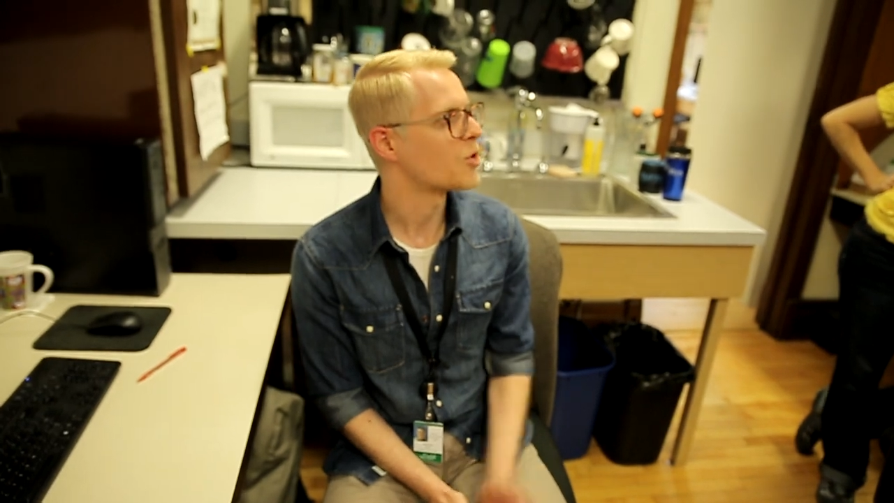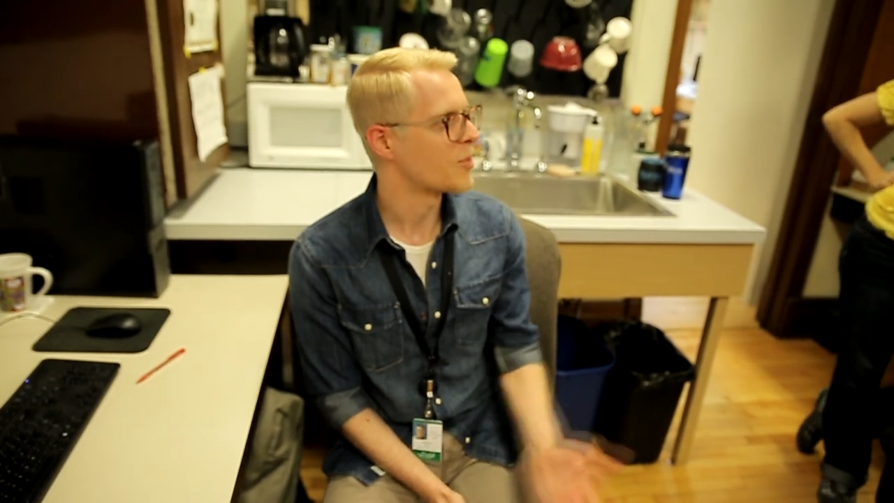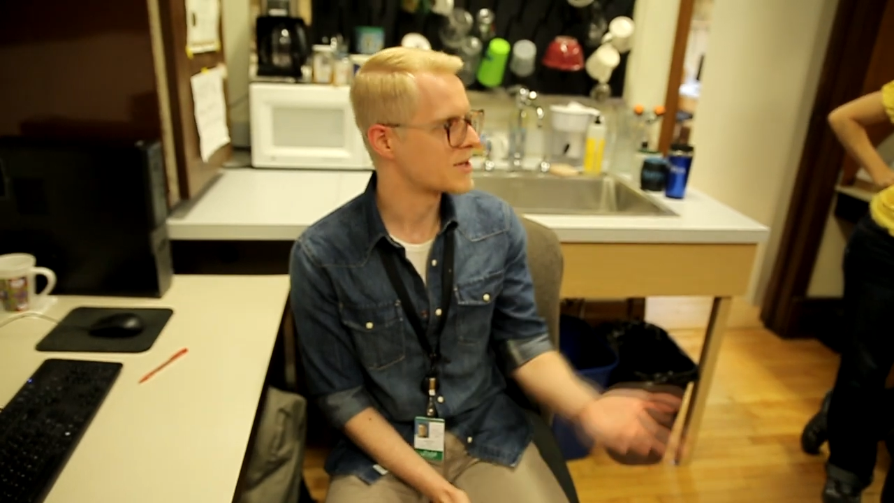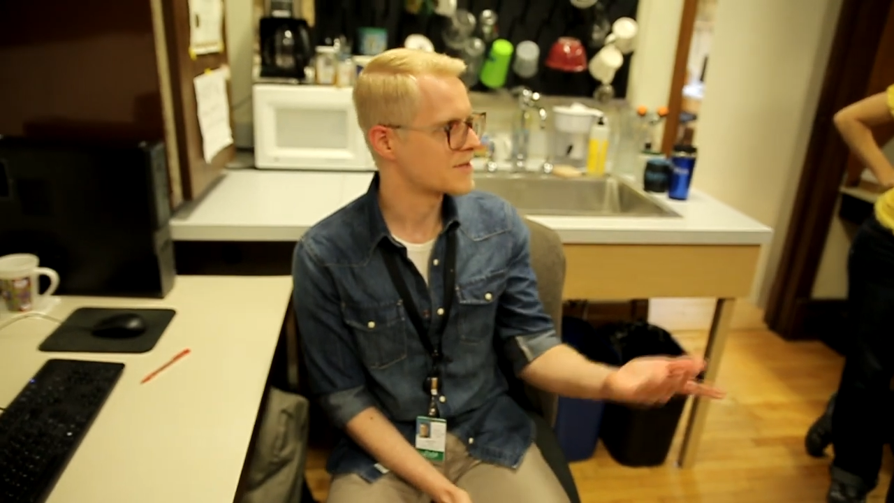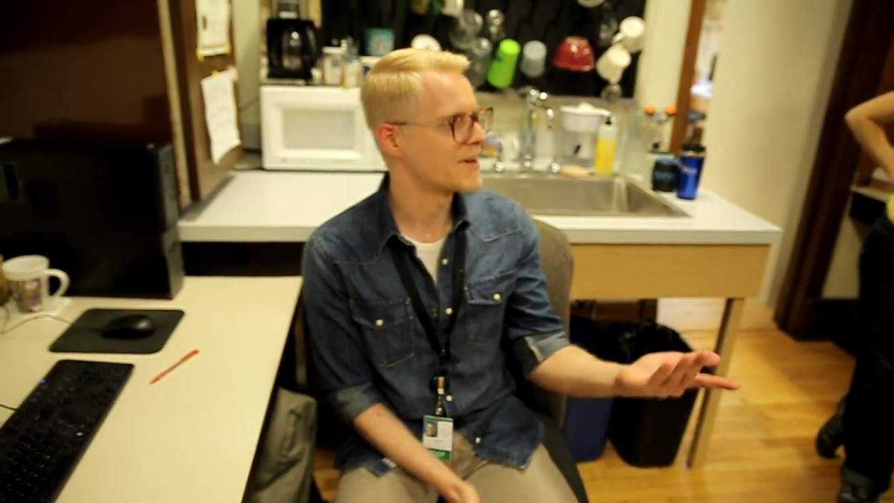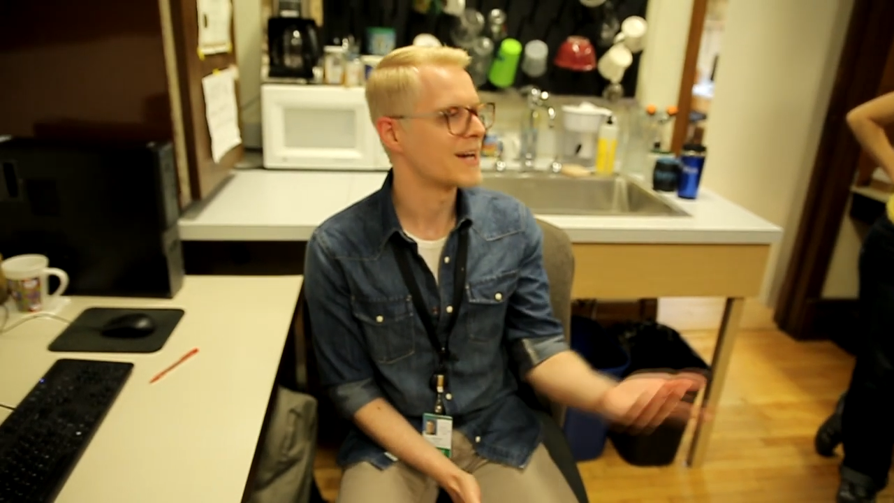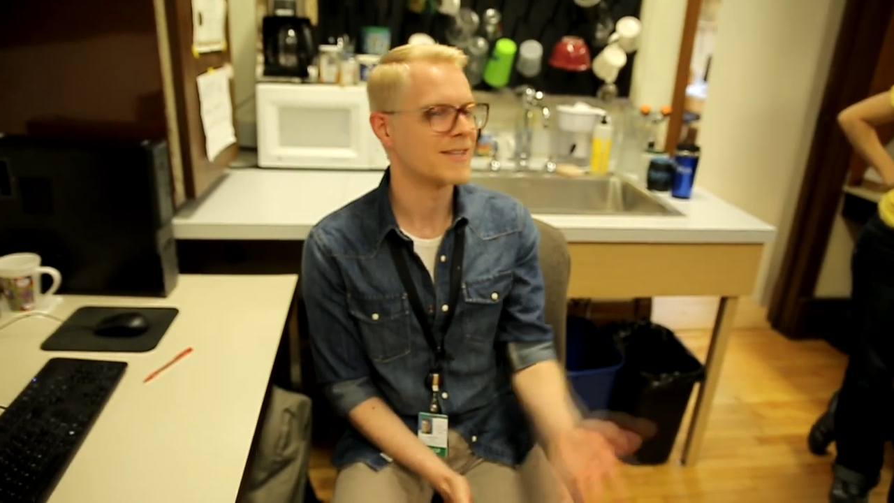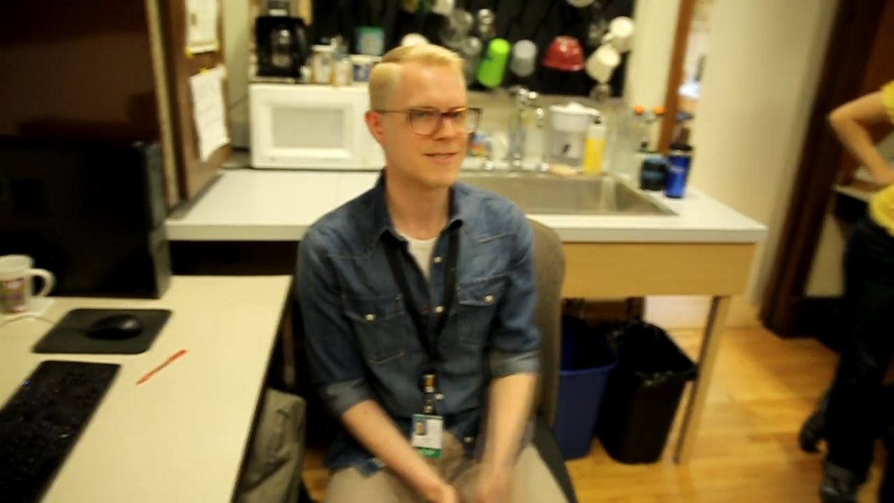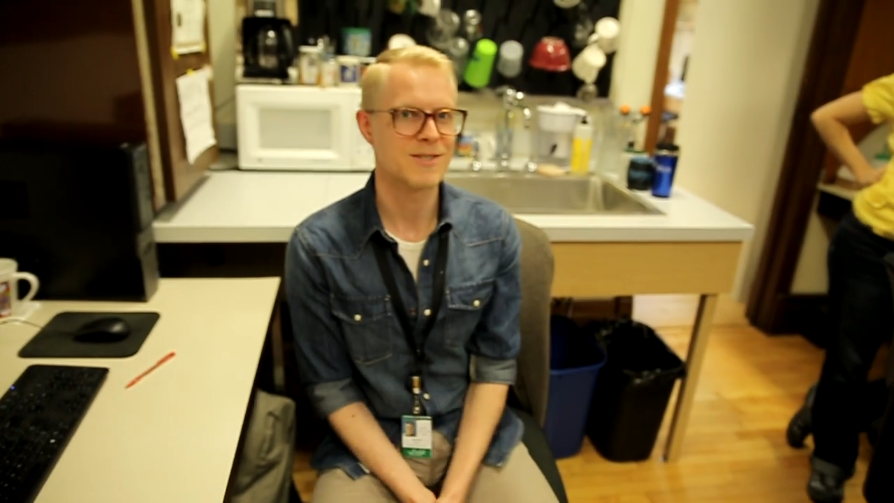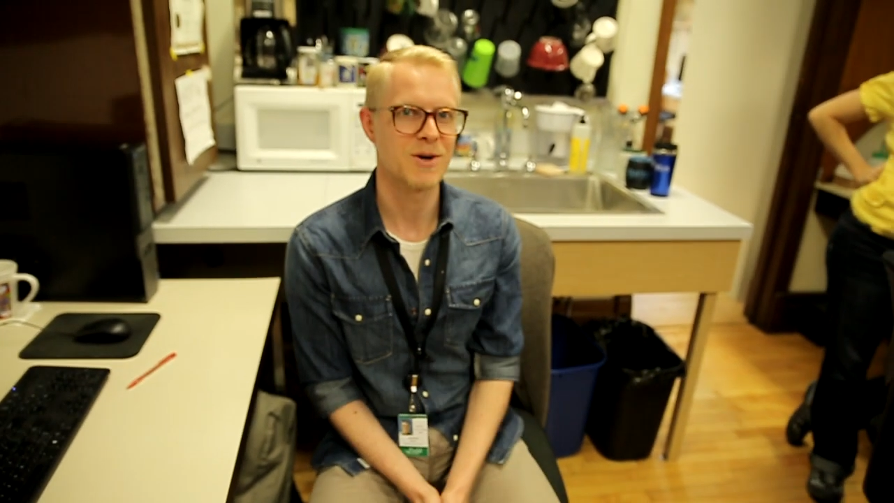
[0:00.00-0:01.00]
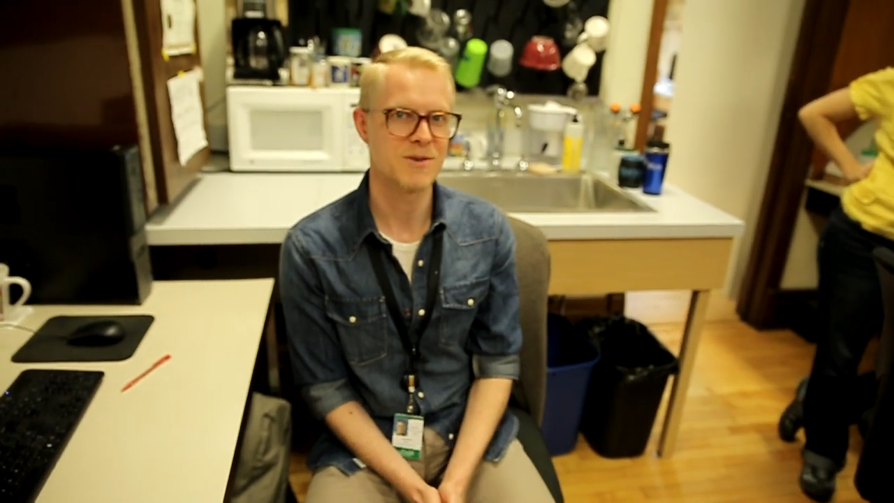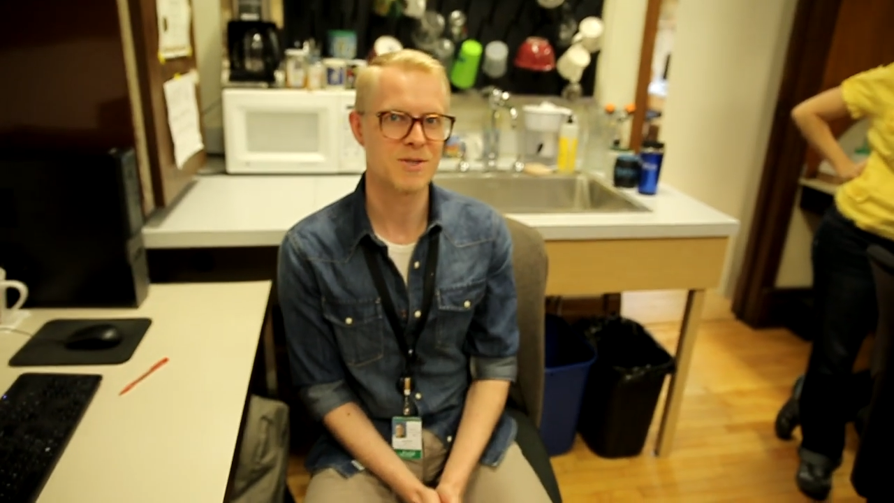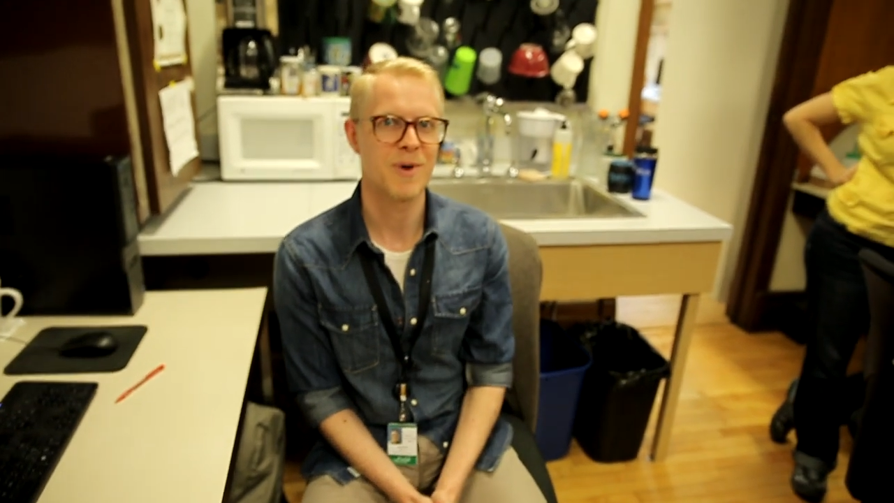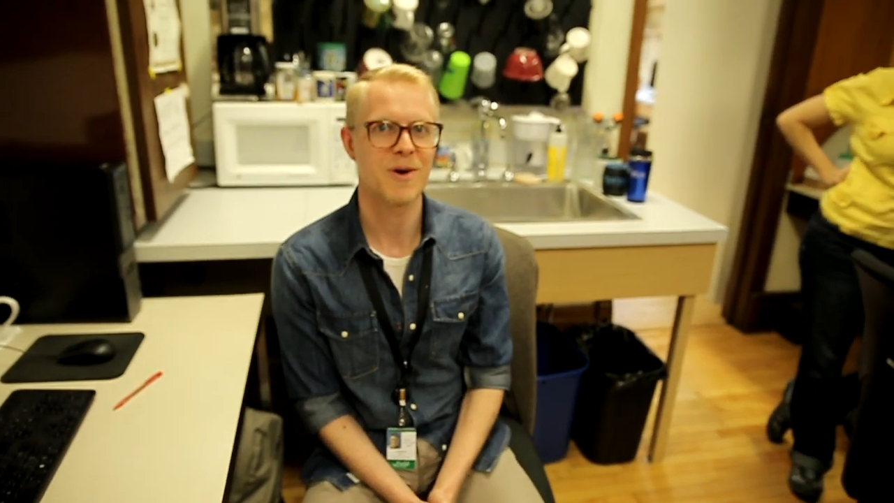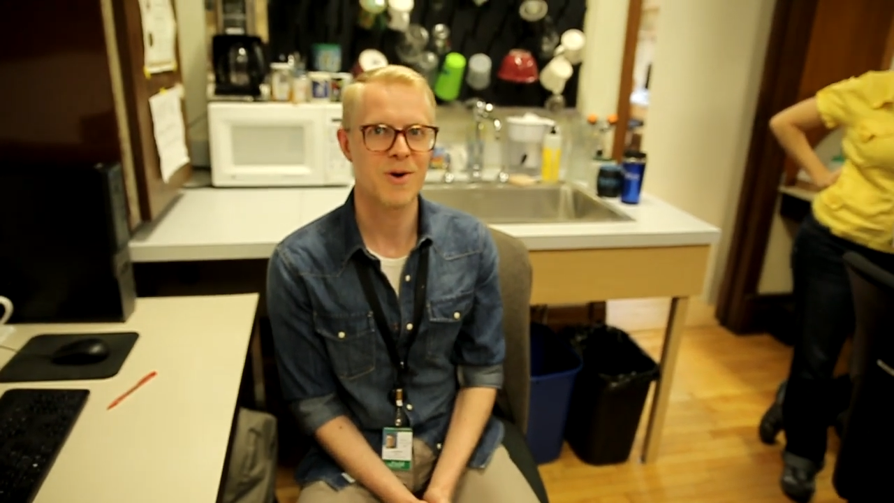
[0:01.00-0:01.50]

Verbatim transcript: romance of ants. So it was about